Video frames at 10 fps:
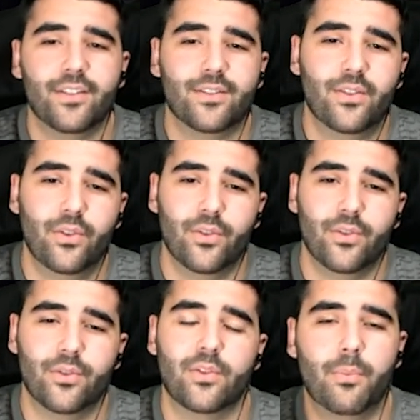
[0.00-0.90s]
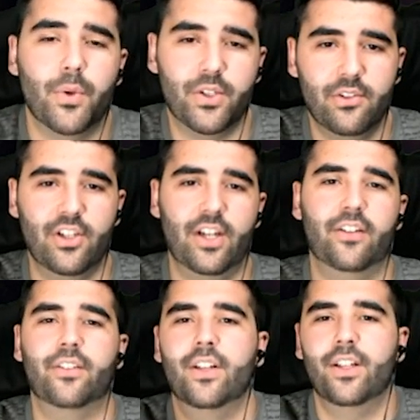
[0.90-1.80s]
to support the channel.
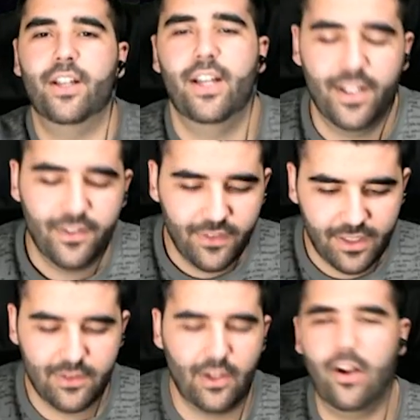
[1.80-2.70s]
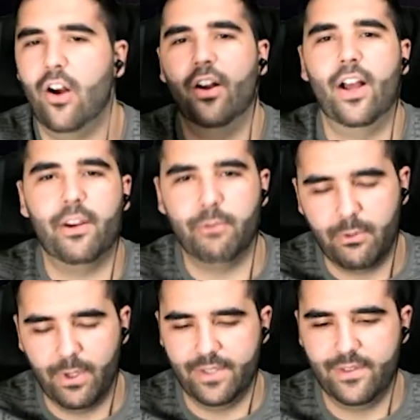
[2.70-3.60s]
That's all I
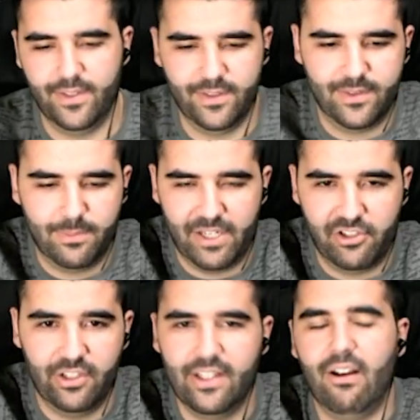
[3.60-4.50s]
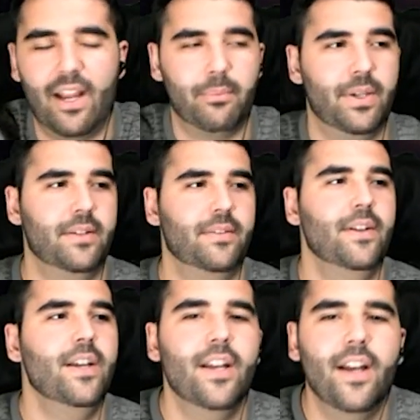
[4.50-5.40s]
request, is smashing the like button
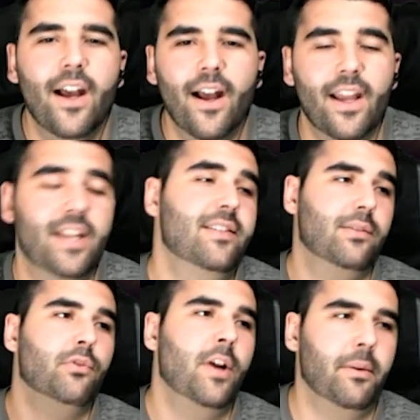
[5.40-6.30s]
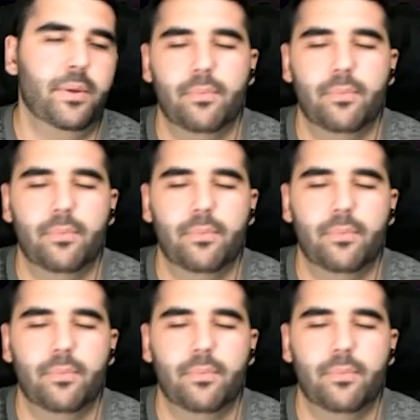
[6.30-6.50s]
and subscribing.